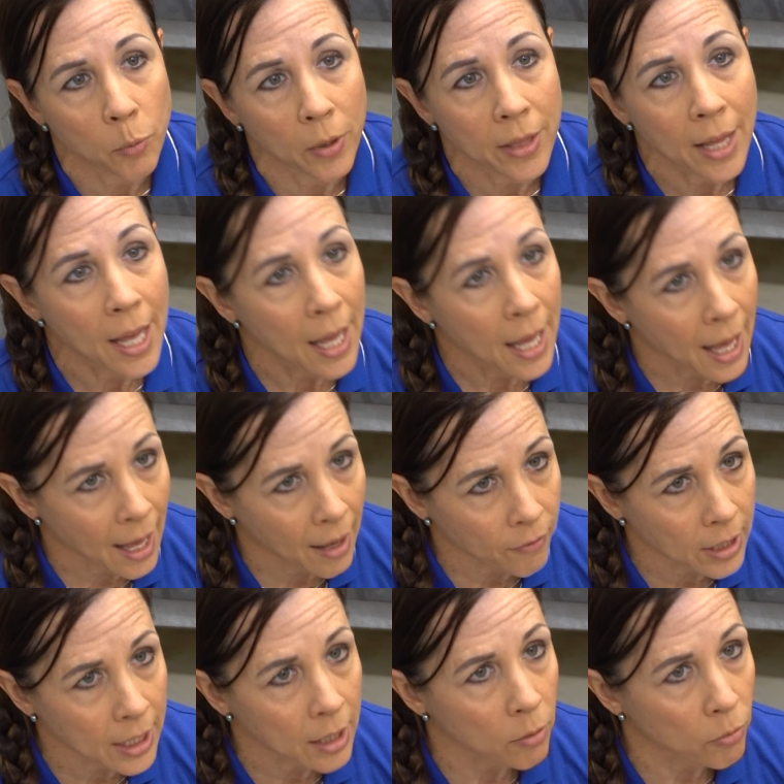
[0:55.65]
with
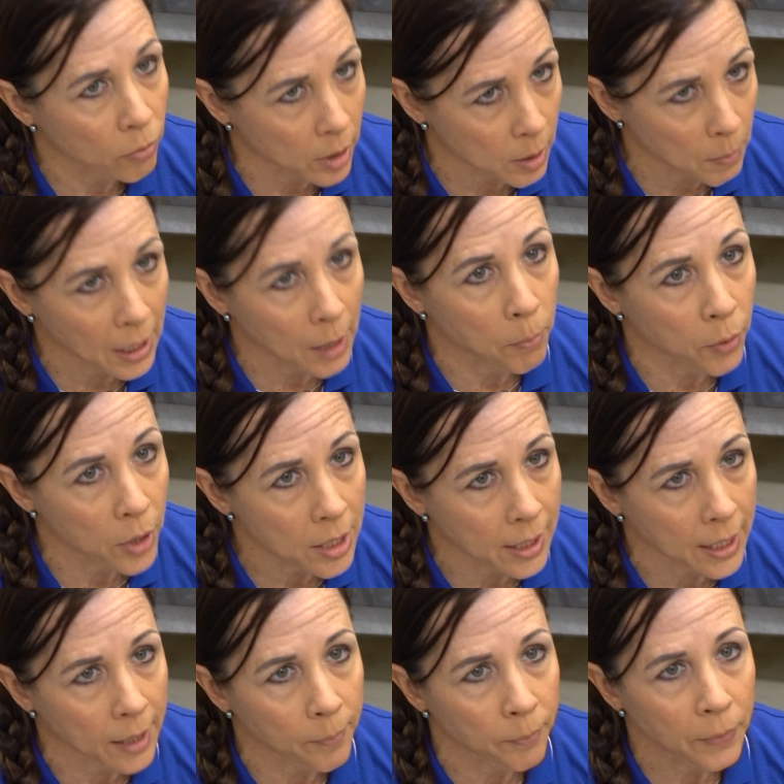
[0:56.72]
heavy rhythmic
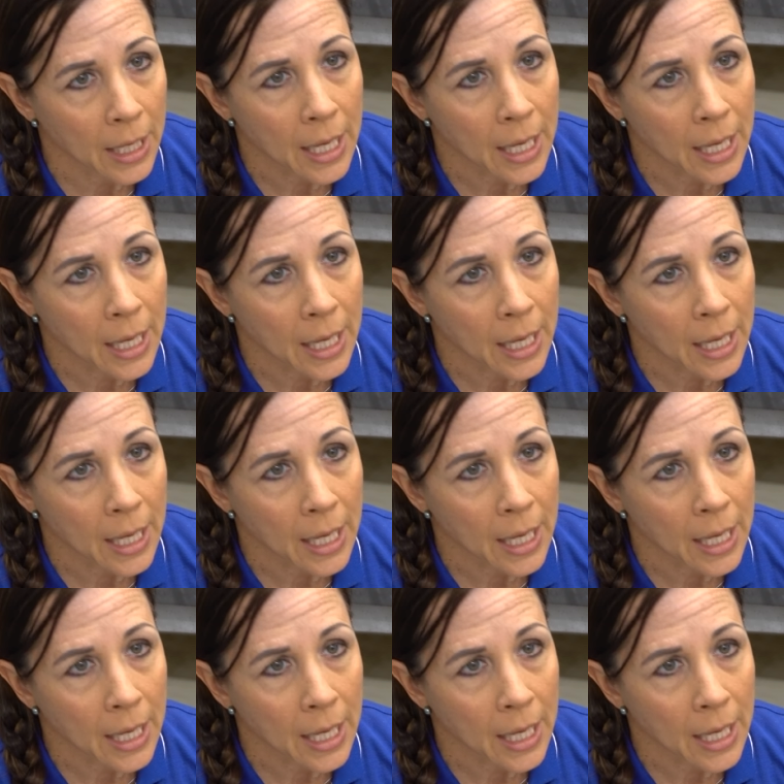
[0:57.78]
breathing.